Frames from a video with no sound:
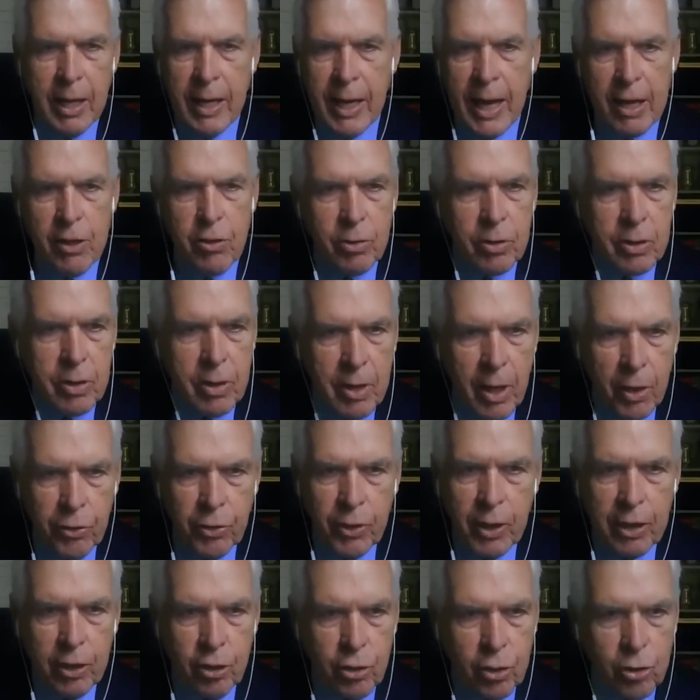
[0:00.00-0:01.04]
has
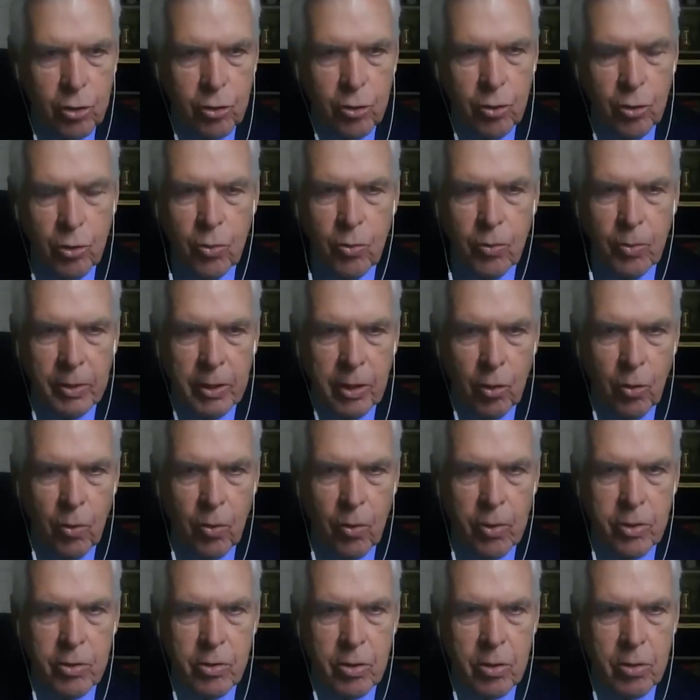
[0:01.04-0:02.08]
nothing to do with the
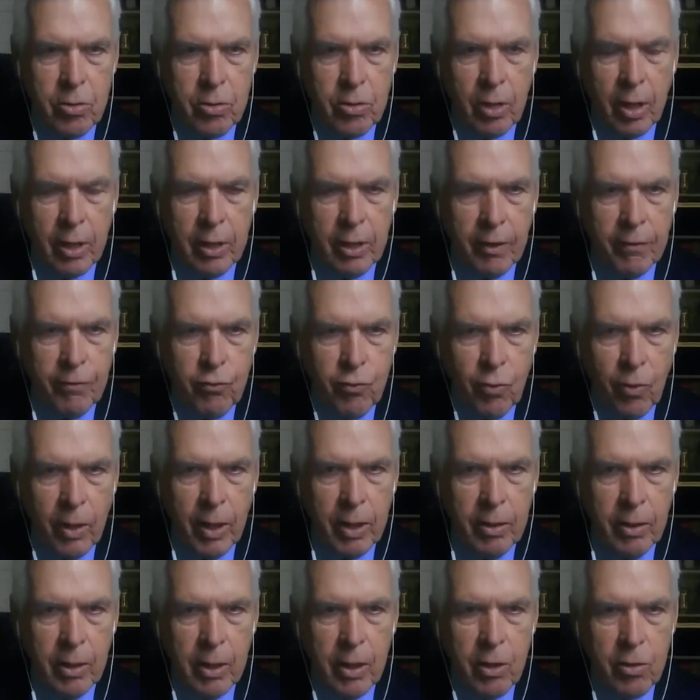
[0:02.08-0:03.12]
origin story of
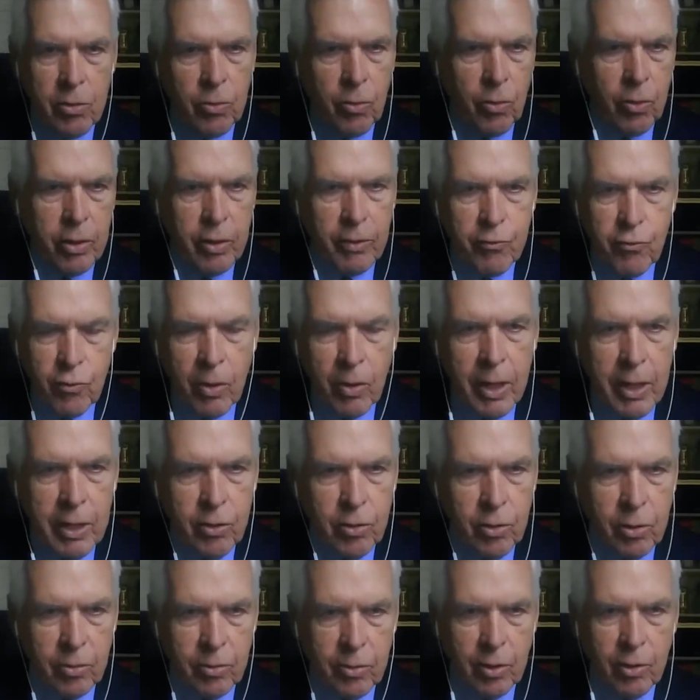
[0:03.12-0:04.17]
trade
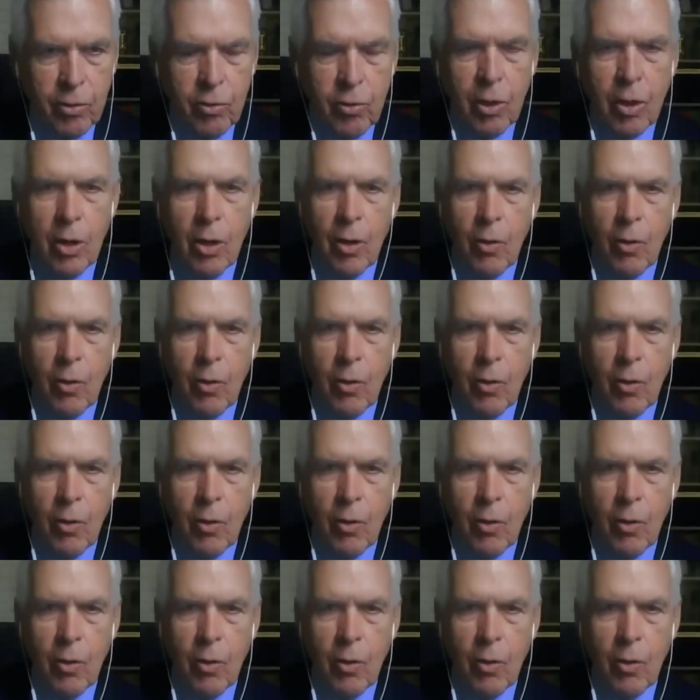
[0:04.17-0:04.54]
unions